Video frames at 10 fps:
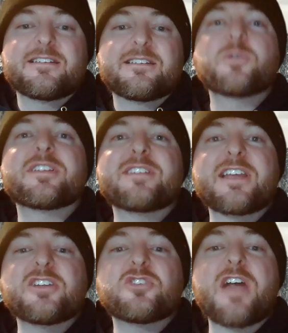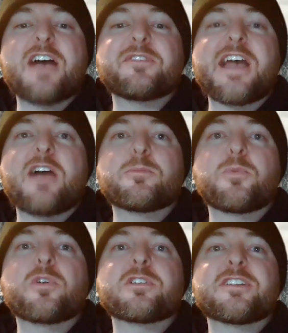So in a second draft, how
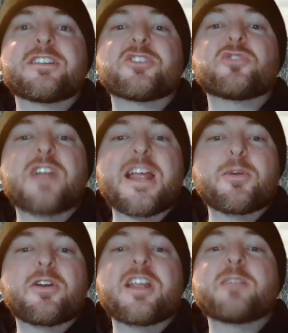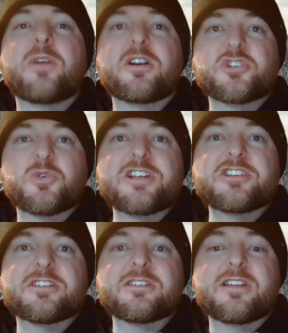important is grammar and
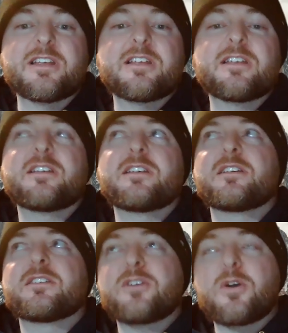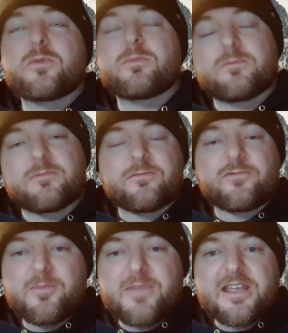punctuation? So
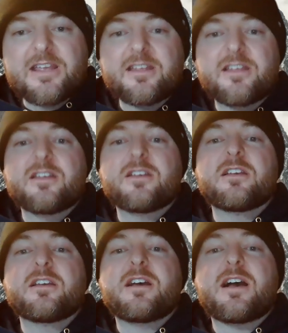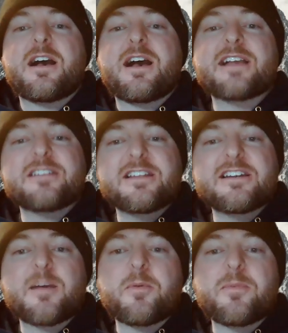for me, I clean
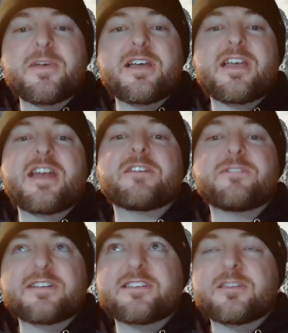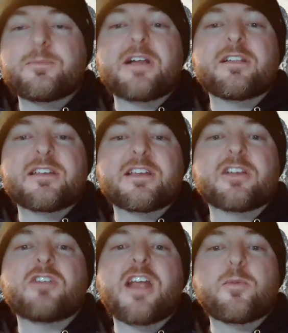it up a bit and I fix the spelling
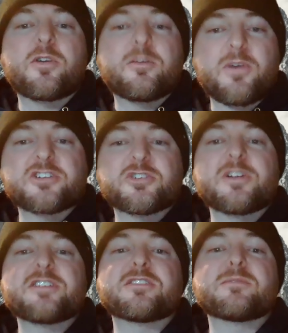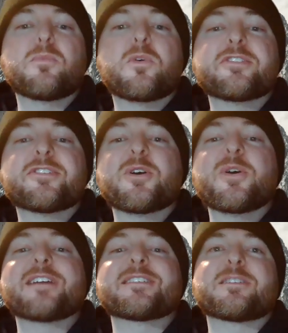and grammar and punctuation more
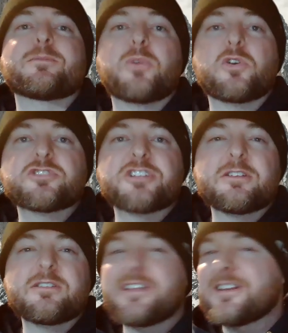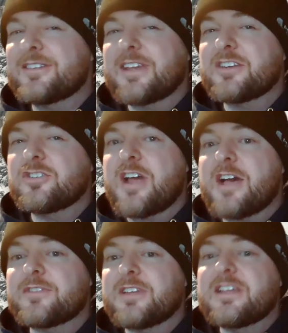so as a compulsion in a second
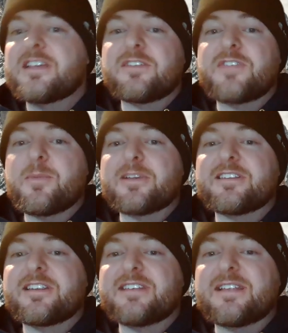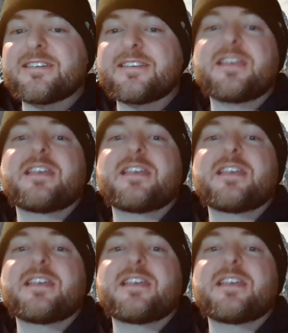draft, if that makes any sense.